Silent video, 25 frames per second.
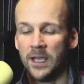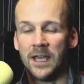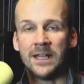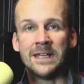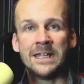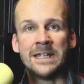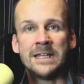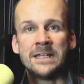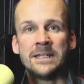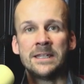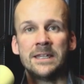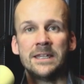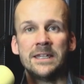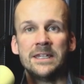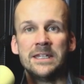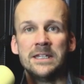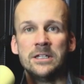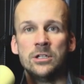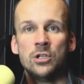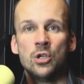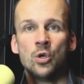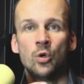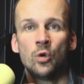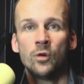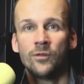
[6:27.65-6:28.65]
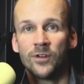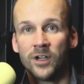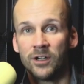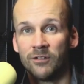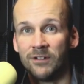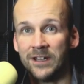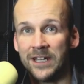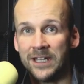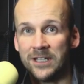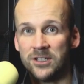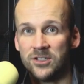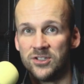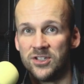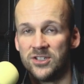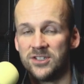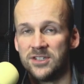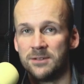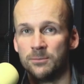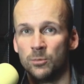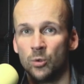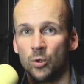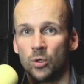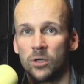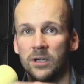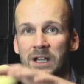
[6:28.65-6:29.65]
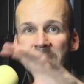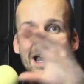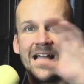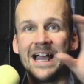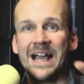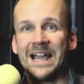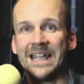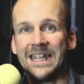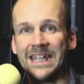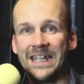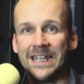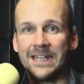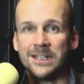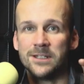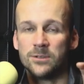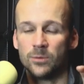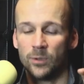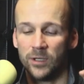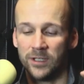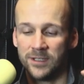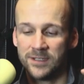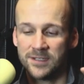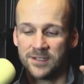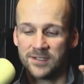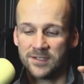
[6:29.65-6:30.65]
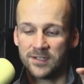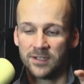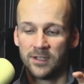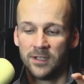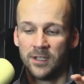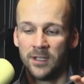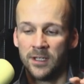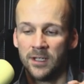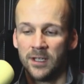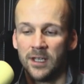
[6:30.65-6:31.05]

And then the Nova range is the more high-end ones,